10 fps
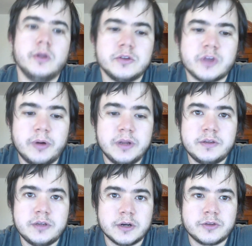So I wanted to
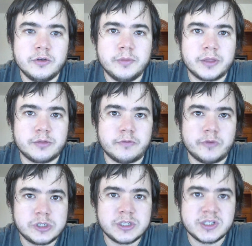talk to you about the
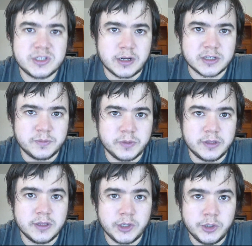reverse stock
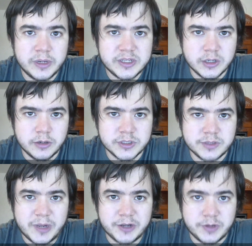split that USO is
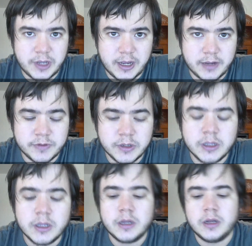about to have.
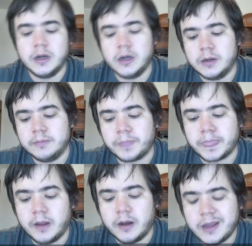
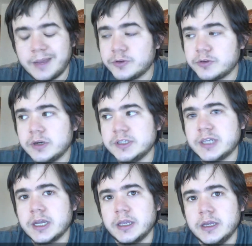On April
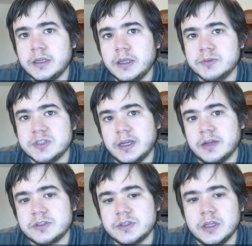22nd, it was
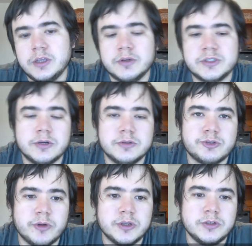announced that USO is
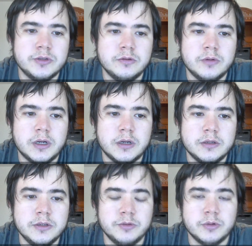going to
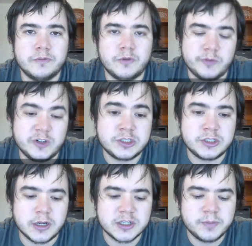do a reverse
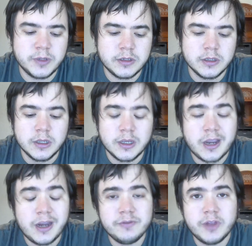stock split,
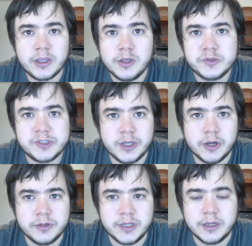kind of like
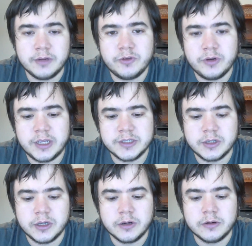UCO did a few days
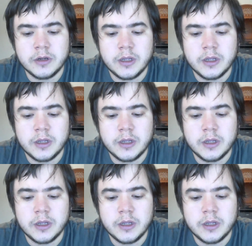ago.